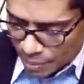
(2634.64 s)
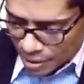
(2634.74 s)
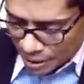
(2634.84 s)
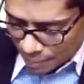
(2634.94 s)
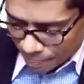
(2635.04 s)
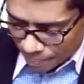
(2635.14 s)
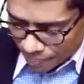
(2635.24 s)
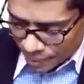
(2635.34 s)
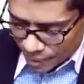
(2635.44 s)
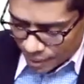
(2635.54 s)
sleep,
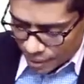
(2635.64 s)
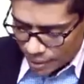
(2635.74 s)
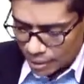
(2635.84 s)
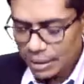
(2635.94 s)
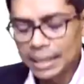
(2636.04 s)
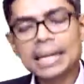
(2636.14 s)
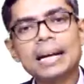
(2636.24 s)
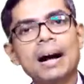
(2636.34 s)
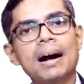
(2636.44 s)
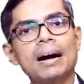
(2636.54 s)

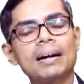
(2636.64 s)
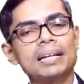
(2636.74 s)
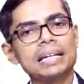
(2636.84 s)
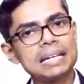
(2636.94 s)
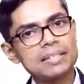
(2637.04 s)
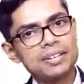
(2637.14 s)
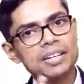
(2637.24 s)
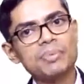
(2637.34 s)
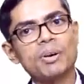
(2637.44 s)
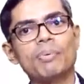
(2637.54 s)
they are
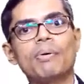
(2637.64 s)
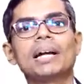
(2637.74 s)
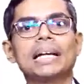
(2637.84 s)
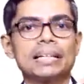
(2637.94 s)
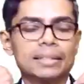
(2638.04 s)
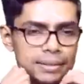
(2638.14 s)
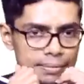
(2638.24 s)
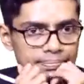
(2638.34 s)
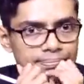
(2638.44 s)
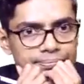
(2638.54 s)
extreme of one another.
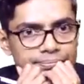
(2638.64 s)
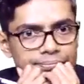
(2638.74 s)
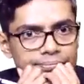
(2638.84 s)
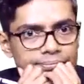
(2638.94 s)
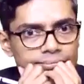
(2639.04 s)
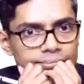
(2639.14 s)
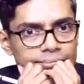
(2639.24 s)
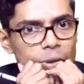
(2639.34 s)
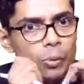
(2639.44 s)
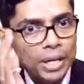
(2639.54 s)

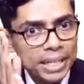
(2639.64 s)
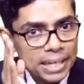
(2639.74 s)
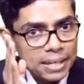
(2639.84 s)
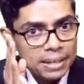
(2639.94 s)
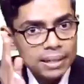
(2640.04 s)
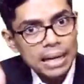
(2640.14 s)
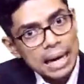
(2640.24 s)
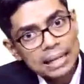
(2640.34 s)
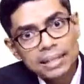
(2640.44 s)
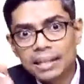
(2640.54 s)
Waking
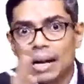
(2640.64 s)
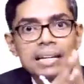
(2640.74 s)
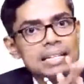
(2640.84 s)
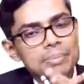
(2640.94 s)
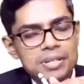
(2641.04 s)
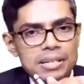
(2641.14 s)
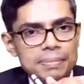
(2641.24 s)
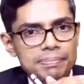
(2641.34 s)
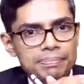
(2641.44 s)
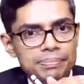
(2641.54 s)
and REM sleep.